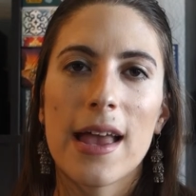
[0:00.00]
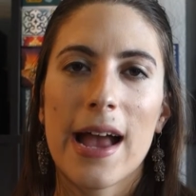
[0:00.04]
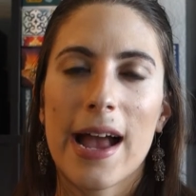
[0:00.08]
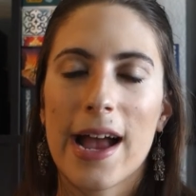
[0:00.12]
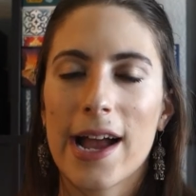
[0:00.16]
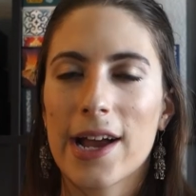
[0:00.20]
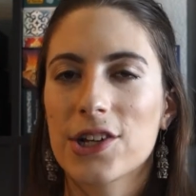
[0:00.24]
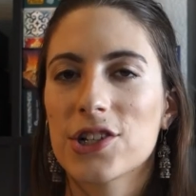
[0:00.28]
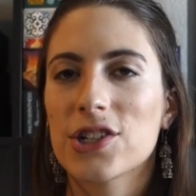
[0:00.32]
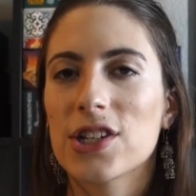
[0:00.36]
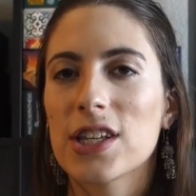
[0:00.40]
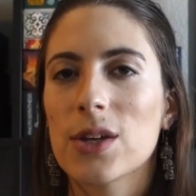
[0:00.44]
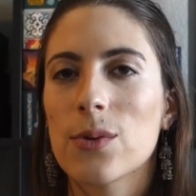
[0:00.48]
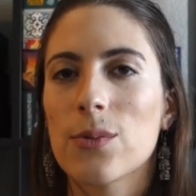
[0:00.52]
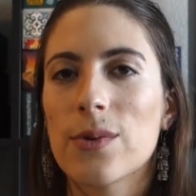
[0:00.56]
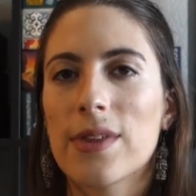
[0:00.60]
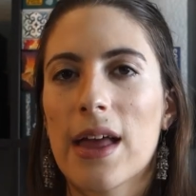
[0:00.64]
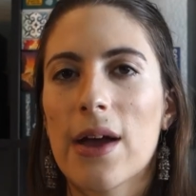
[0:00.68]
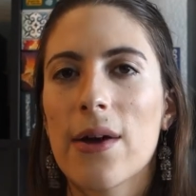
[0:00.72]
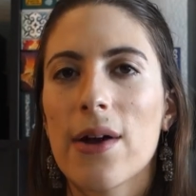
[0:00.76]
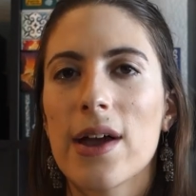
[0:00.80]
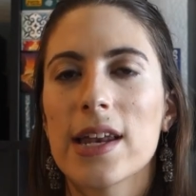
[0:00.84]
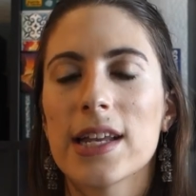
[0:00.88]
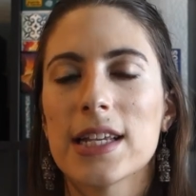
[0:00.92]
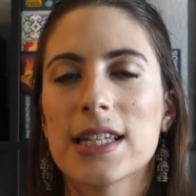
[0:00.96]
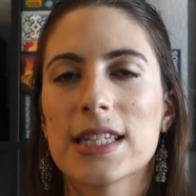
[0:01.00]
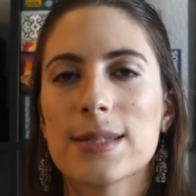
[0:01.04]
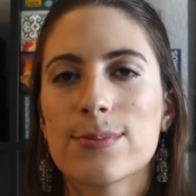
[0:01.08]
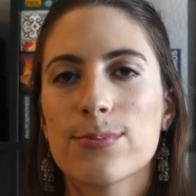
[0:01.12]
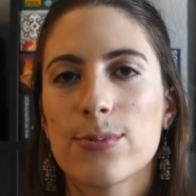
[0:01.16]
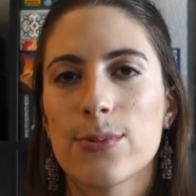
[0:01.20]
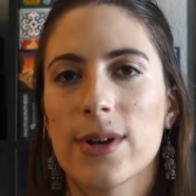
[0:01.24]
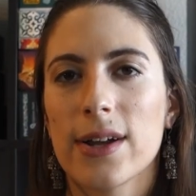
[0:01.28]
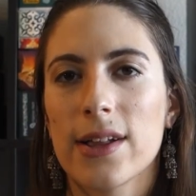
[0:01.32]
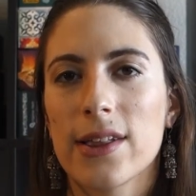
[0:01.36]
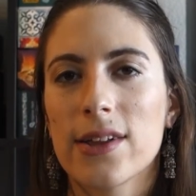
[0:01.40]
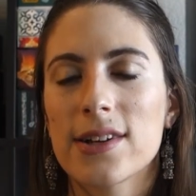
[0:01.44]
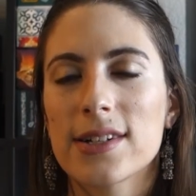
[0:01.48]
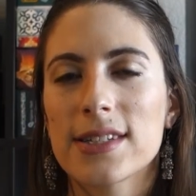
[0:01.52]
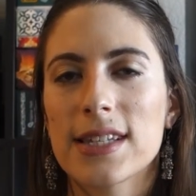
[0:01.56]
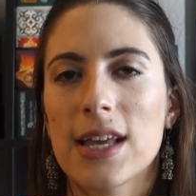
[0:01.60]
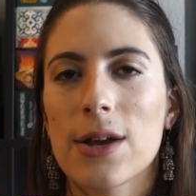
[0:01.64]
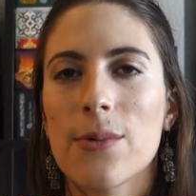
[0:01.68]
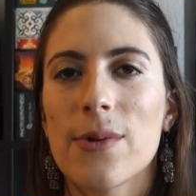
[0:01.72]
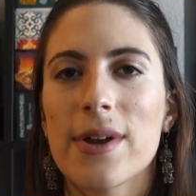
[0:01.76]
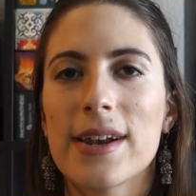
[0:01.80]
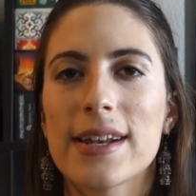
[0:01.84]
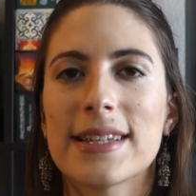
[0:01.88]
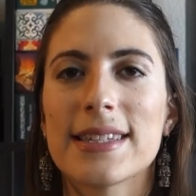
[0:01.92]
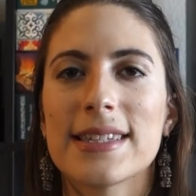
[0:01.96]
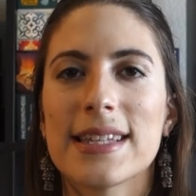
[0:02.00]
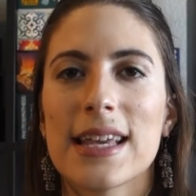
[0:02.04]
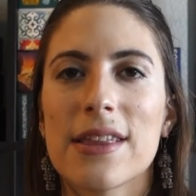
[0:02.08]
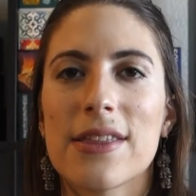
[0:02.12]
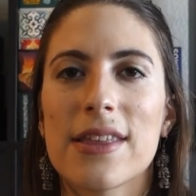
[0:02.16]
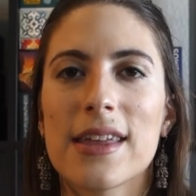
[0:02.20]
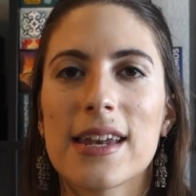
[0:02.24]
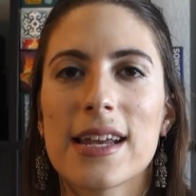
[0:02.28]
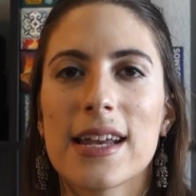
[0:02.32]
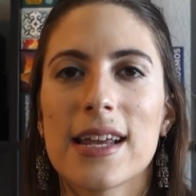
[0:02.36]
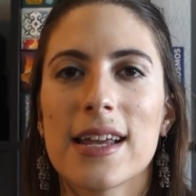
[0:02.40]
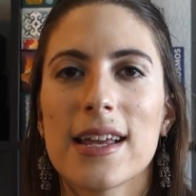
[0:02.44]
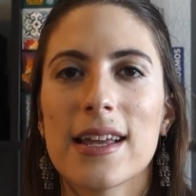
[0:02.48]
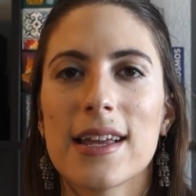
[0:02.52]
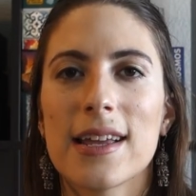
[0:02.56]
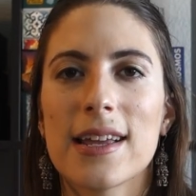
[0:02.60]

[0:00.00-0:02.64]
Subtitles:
Actually, without any spoilers, I want to say that